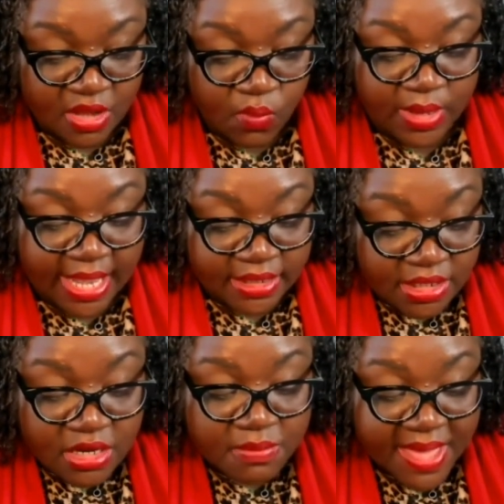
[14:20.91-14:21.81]
When I
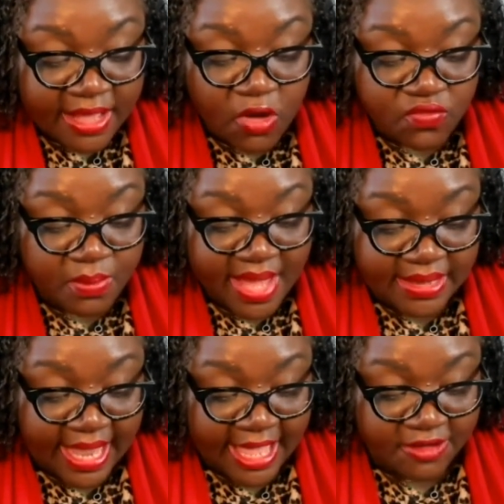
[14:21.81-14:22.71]
look back over my
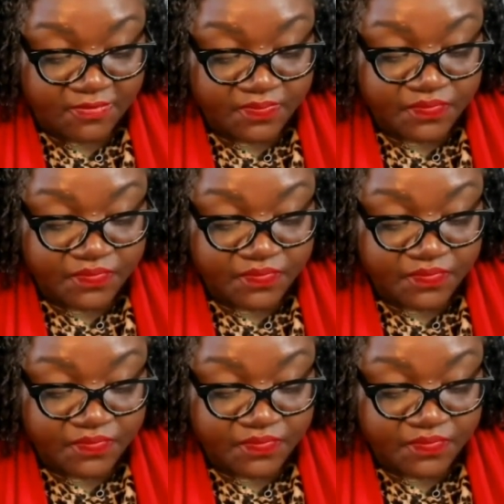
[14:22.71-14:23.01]
life,